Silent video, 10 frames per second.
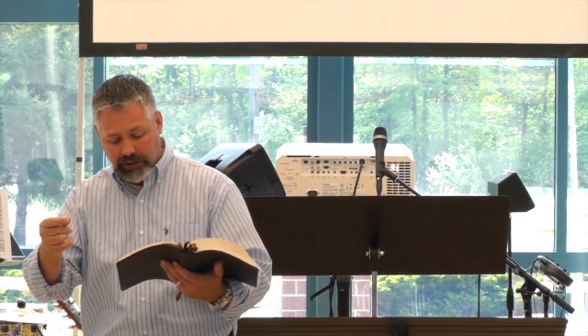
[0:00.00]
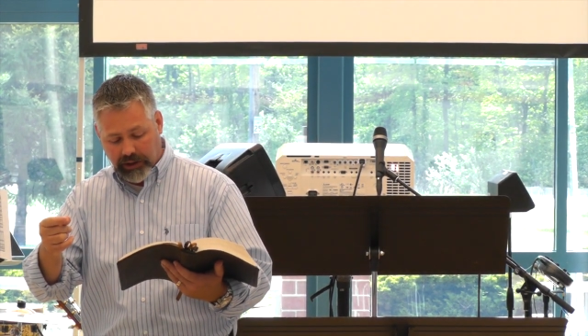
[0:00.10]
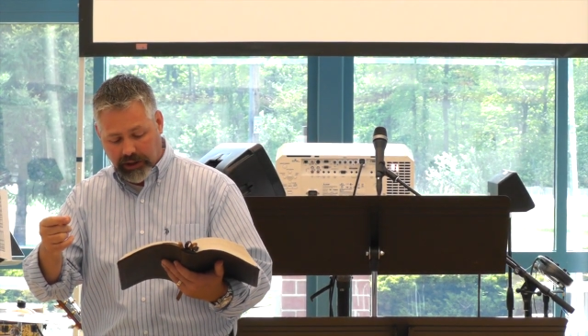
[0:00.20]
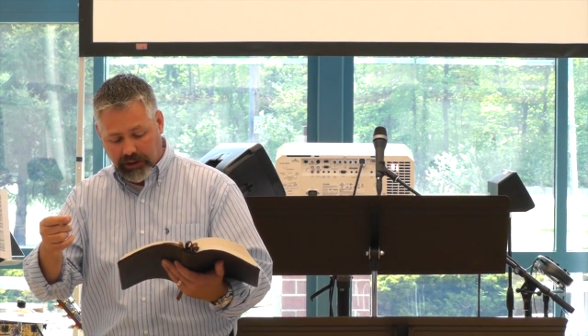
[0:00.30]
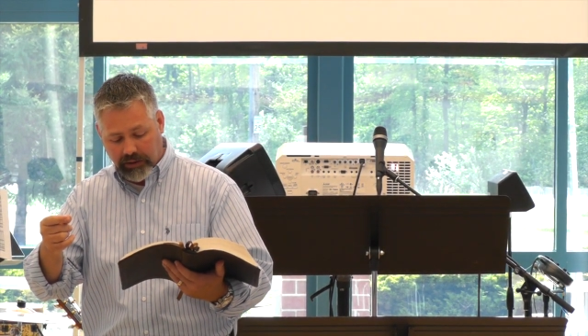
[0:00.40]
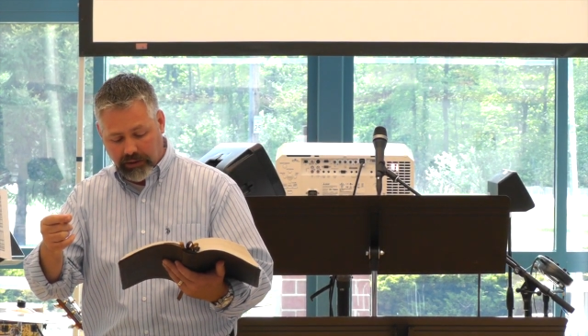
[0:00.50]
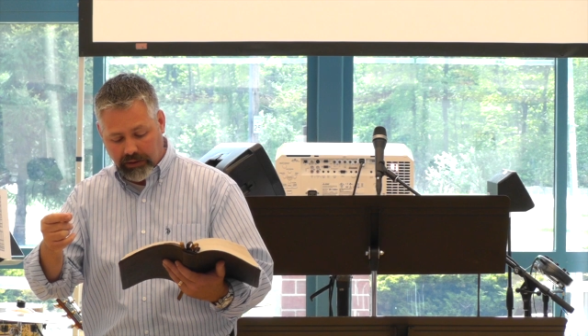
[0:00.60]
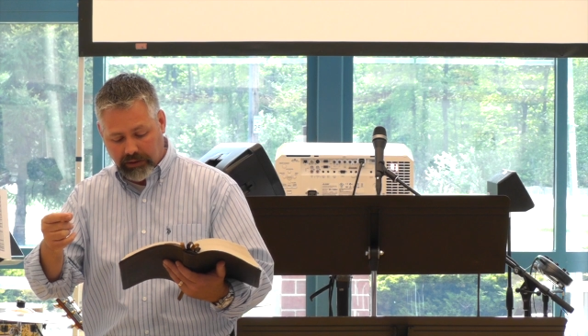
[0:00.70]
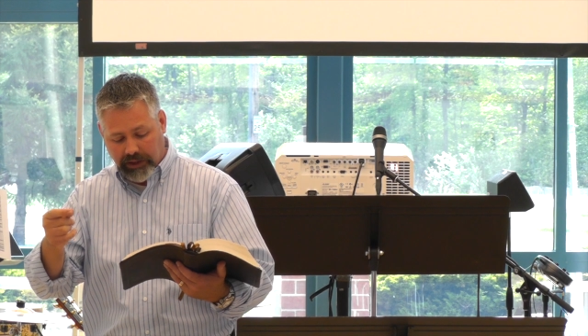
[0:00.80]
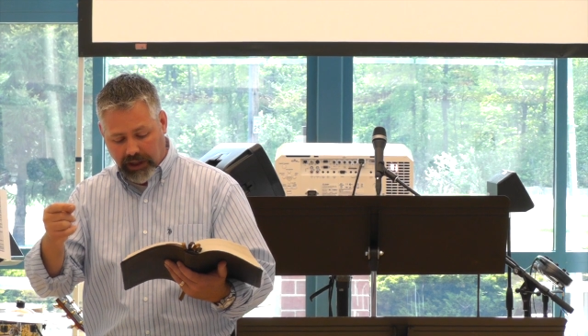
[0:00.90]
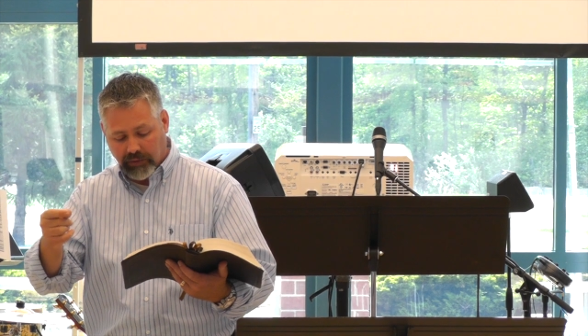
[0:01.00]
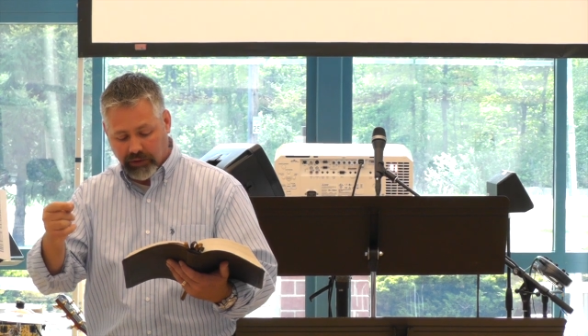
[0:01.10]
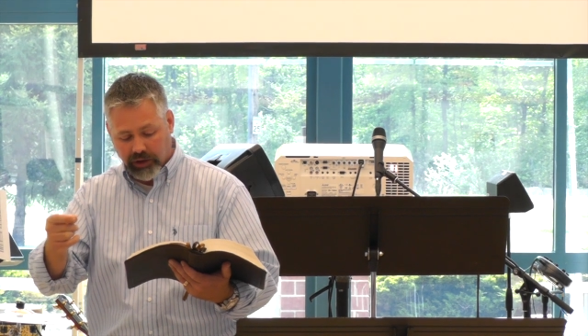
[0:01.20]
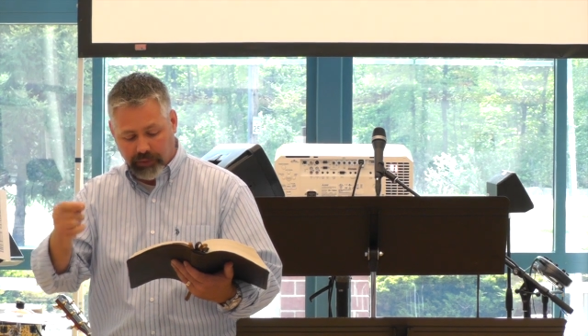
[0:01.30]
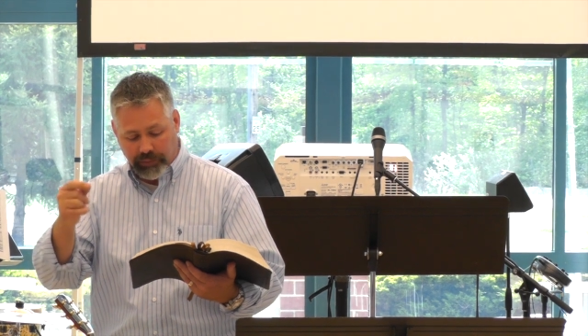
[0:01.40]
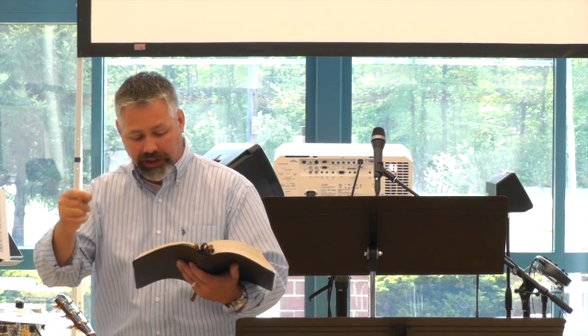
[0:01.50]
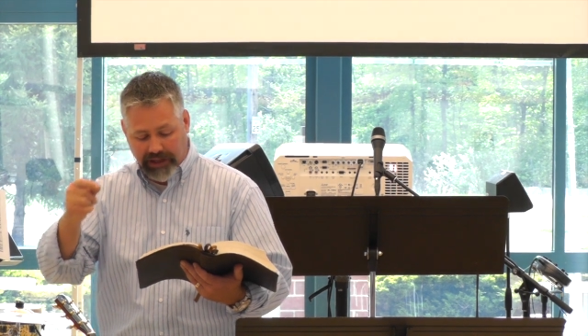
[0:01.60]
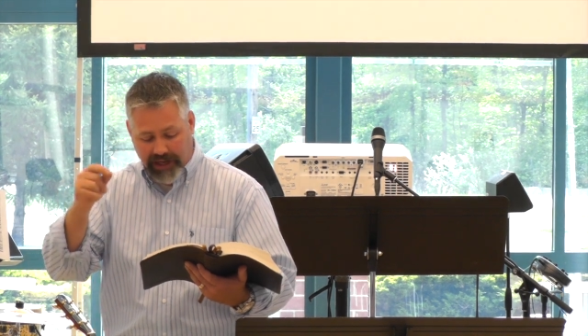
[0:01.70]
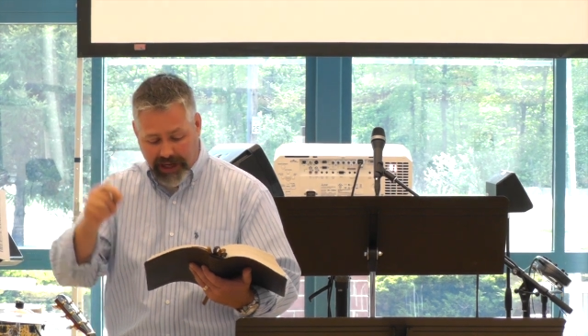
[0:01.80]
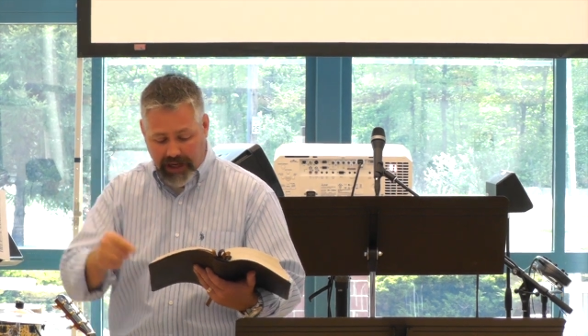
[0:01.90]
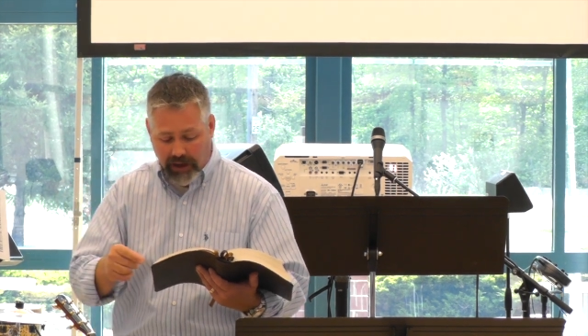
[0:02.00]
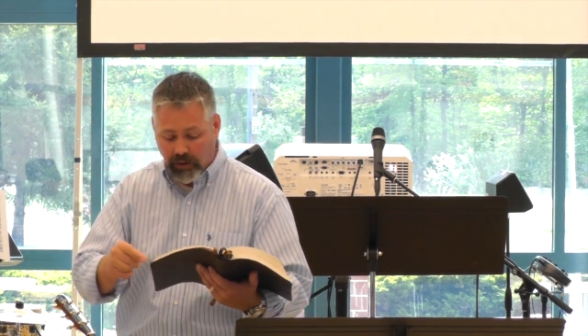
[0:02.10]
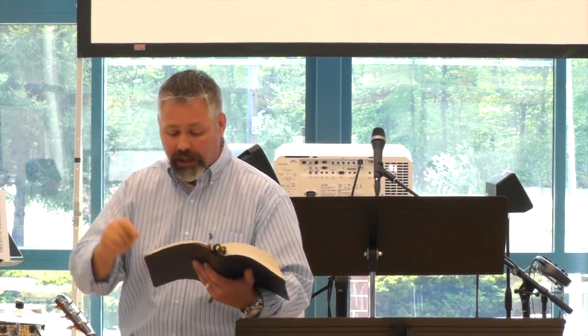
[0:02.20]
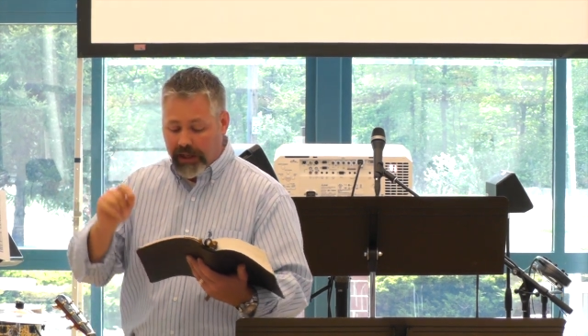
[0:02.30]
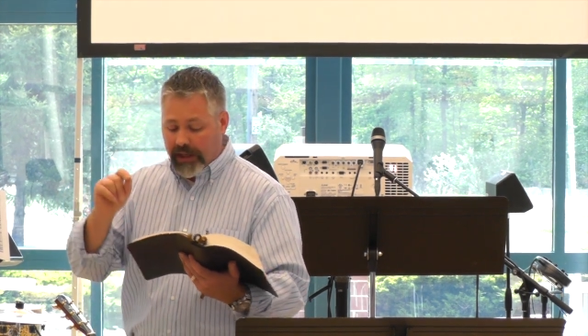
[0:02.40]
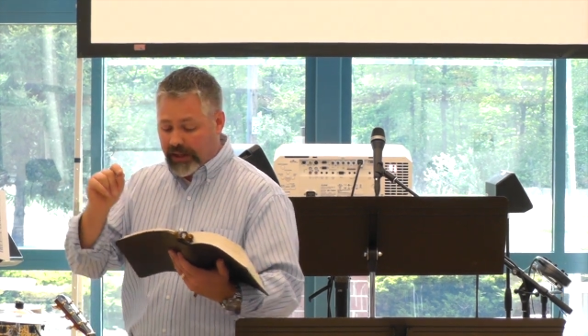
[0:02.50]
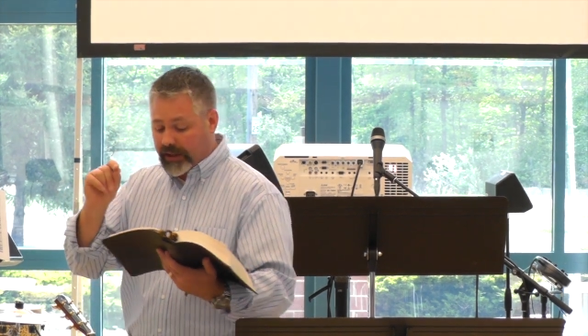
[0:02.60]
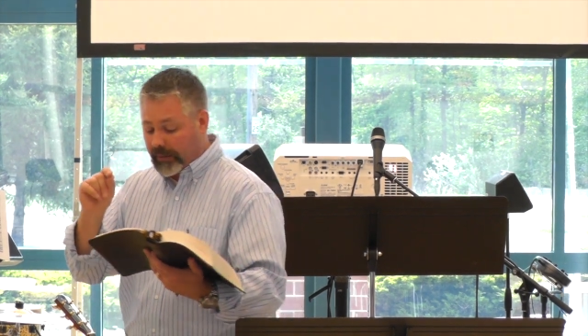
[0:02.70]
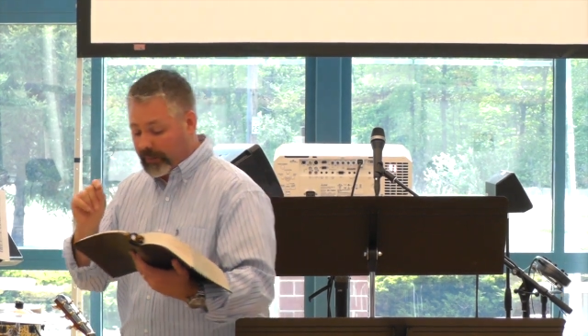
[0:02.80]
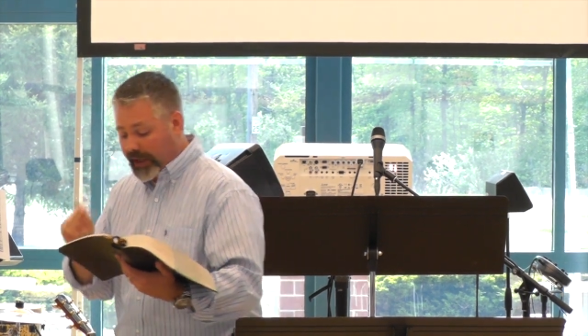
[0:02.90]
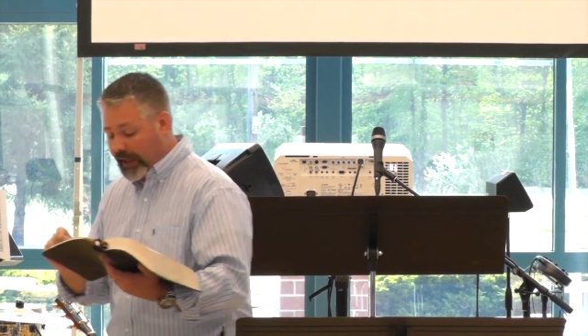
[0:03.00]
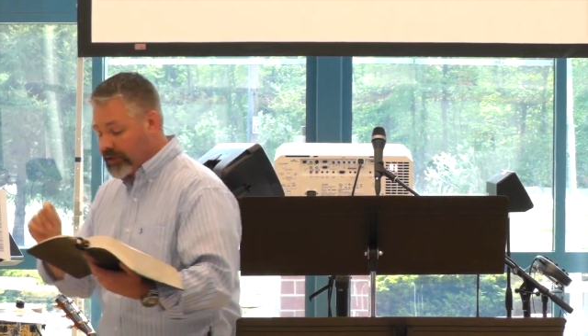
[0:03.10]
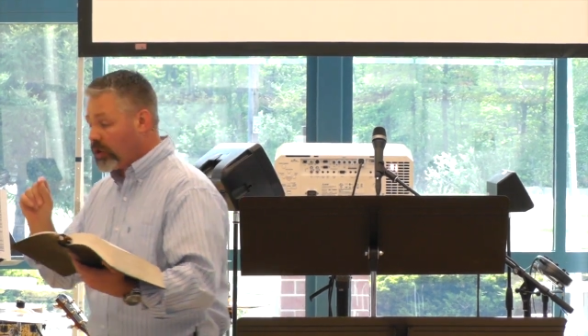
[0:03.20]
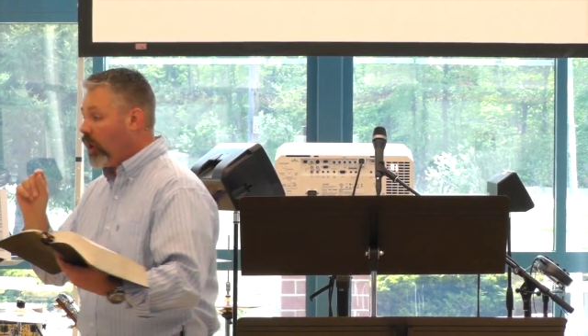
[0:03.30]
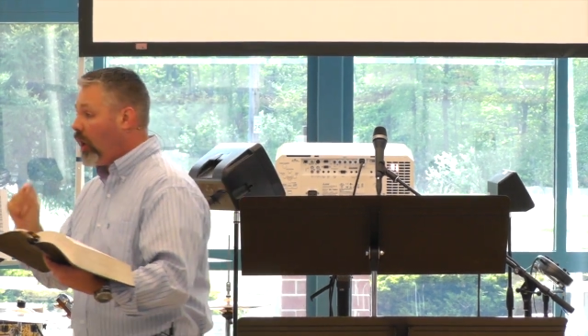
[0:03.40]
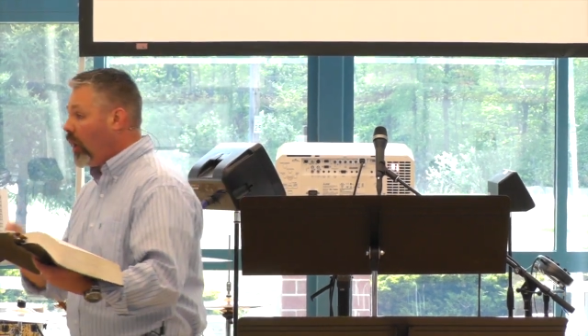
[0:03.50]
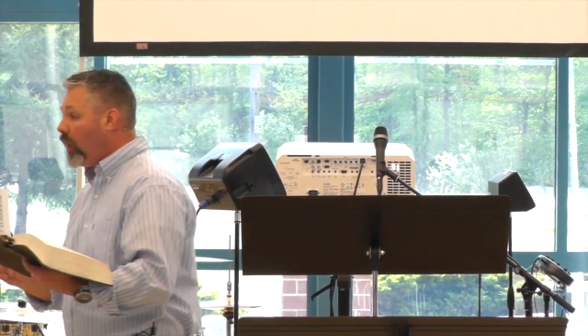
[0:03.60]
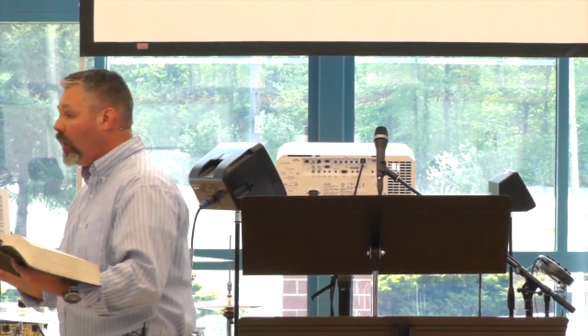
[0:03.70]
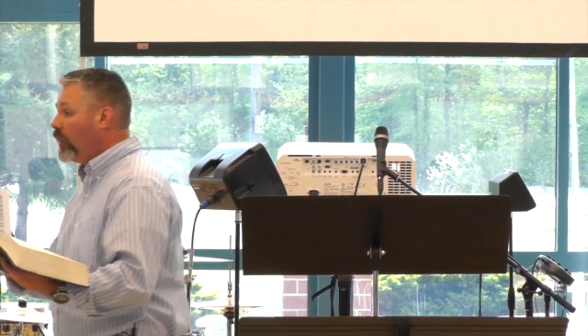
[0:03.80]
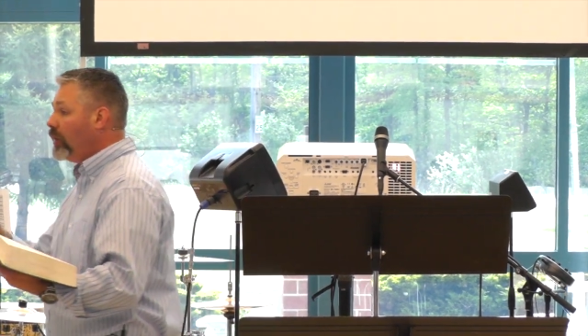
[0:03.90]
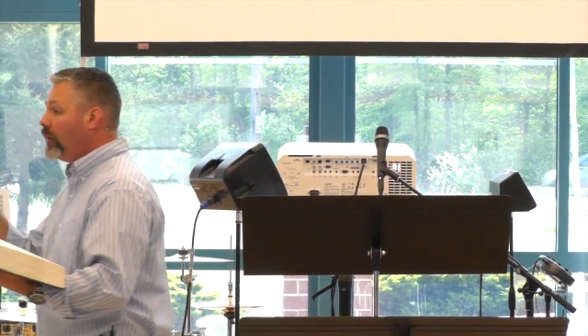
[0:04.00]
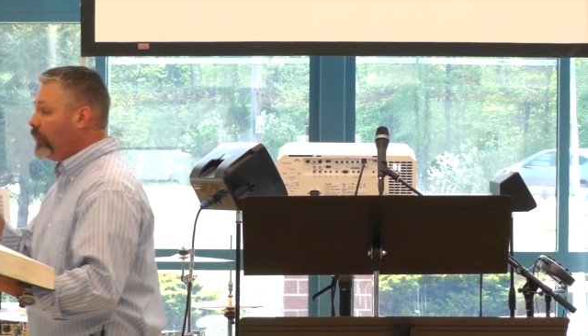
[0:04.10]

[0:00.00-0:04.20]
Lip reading: but now he commands all